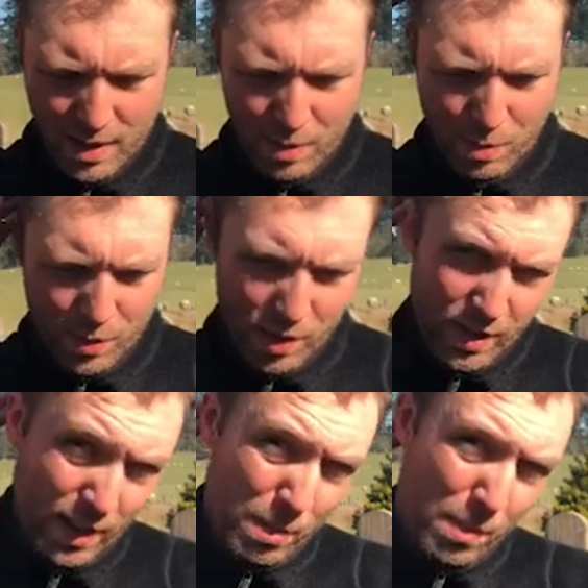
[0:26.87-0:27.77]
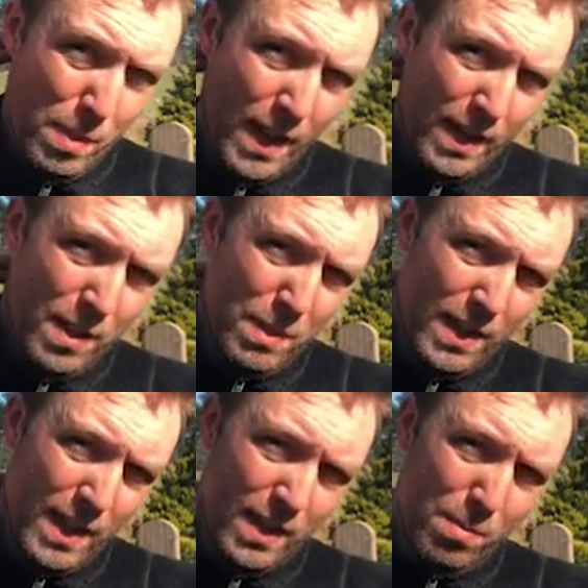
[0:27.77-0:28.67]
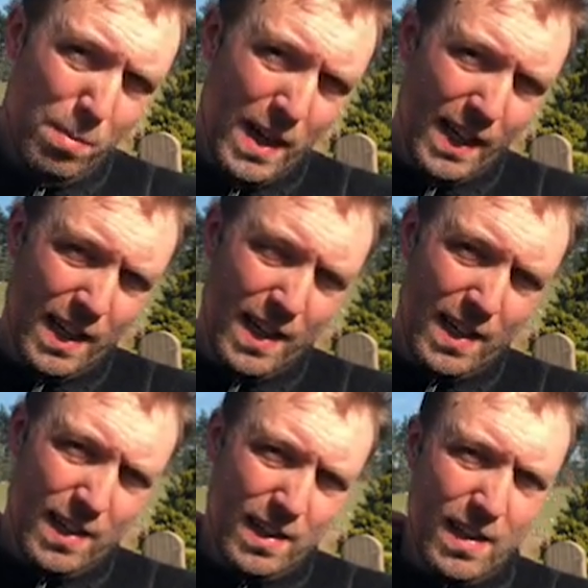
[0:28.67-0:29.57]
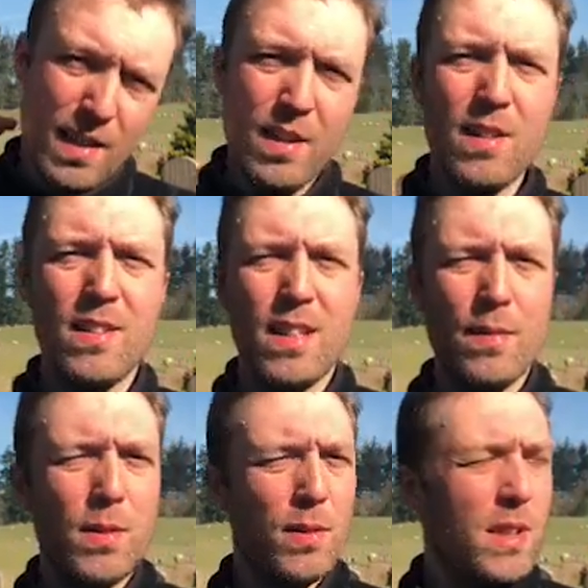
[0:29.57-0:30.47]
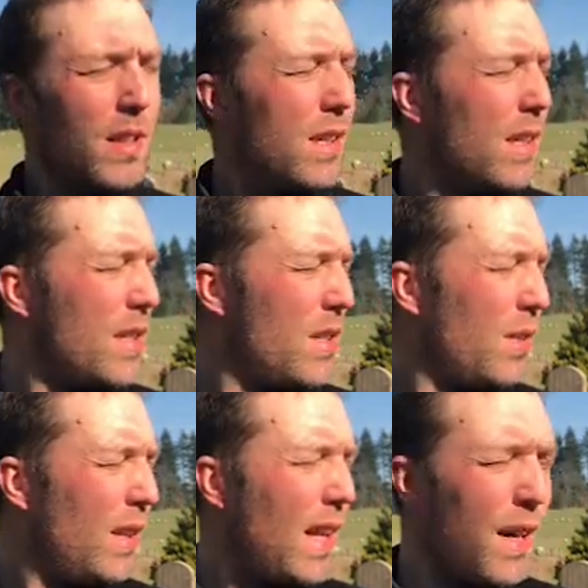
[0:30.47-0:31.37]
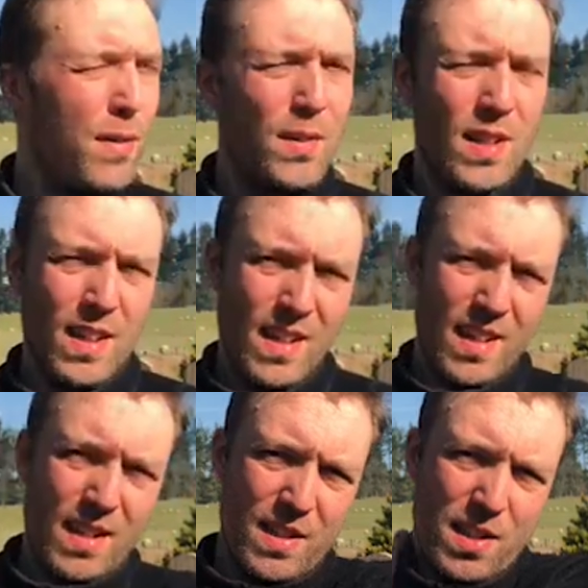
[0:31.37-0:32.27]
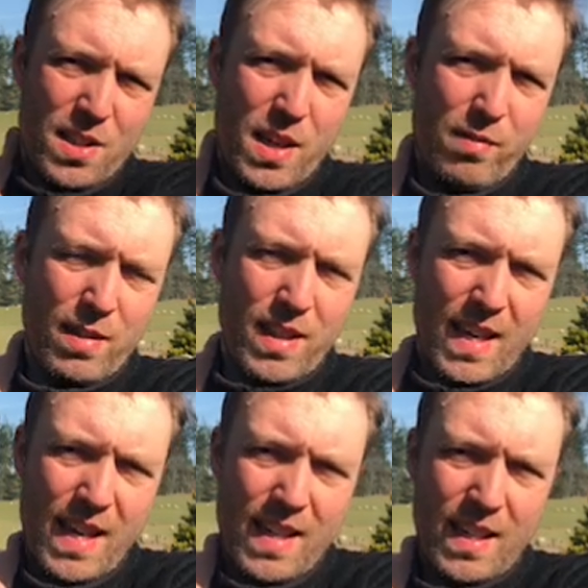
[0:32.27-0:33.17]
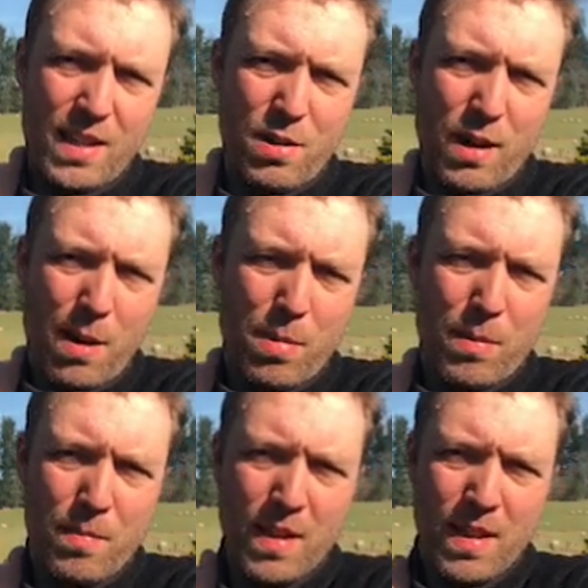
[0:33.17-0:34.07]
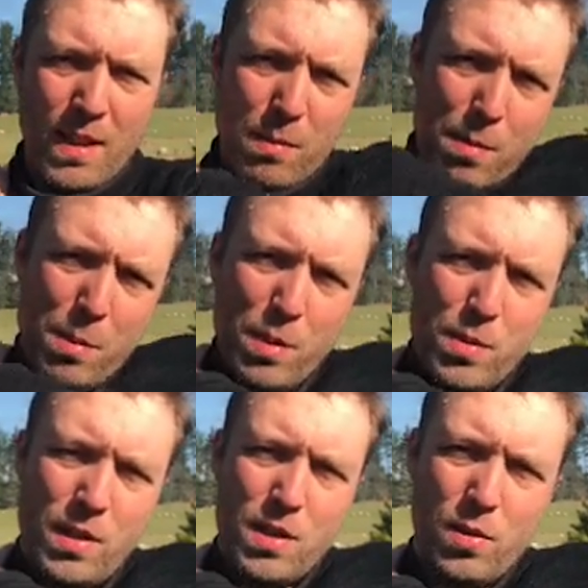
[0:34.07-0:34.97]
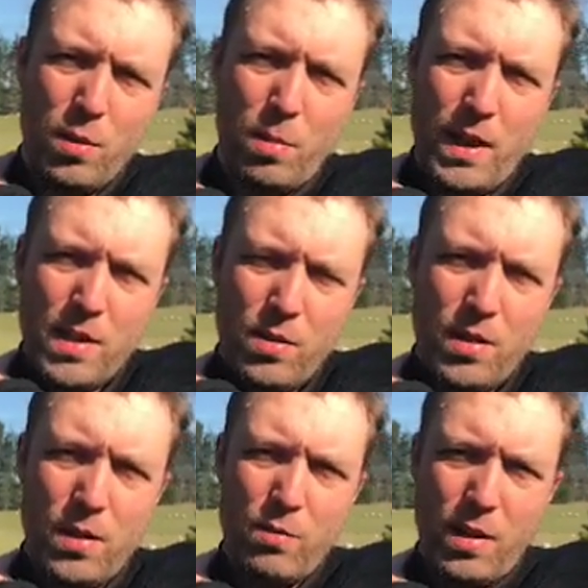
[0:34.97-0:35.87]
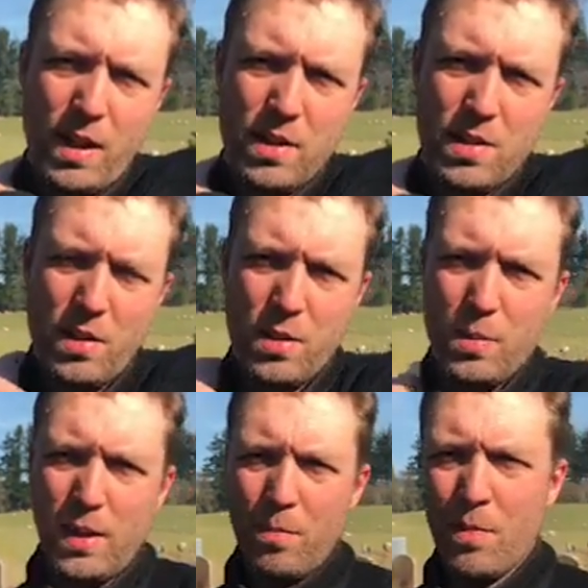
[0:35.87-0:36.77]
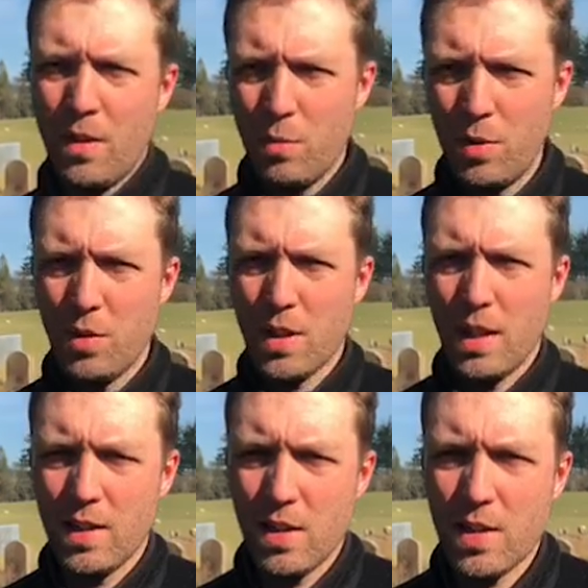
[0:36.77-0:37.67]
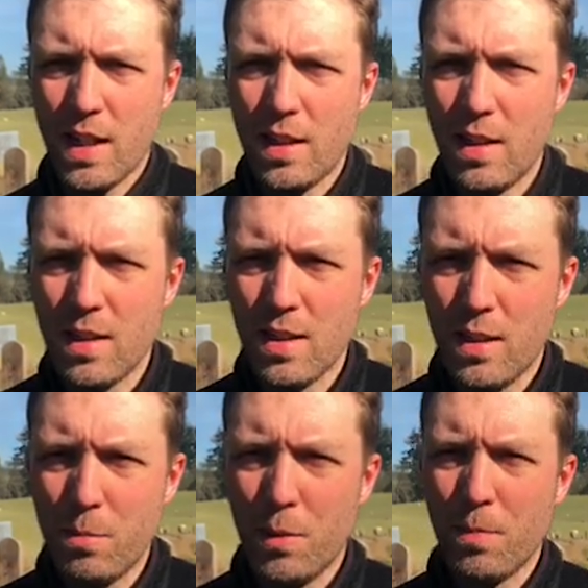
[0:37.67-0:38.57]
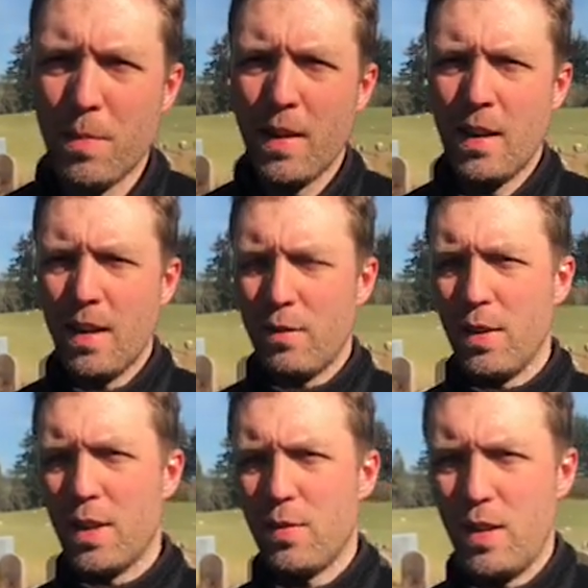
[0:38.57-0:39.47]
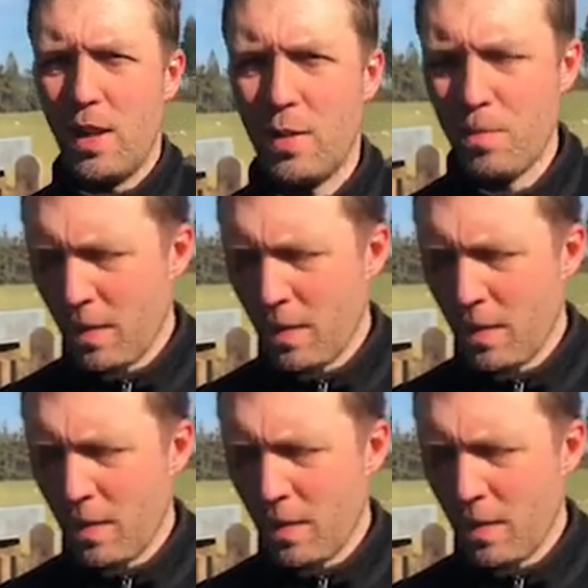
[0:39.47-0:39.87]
We've got a little bit of pain coming down the back here, difficulty looking to your left, and just a generally achy trap, and maybe between your shoulder blades on the right hand side as well. We'll use that as our standard example for this video.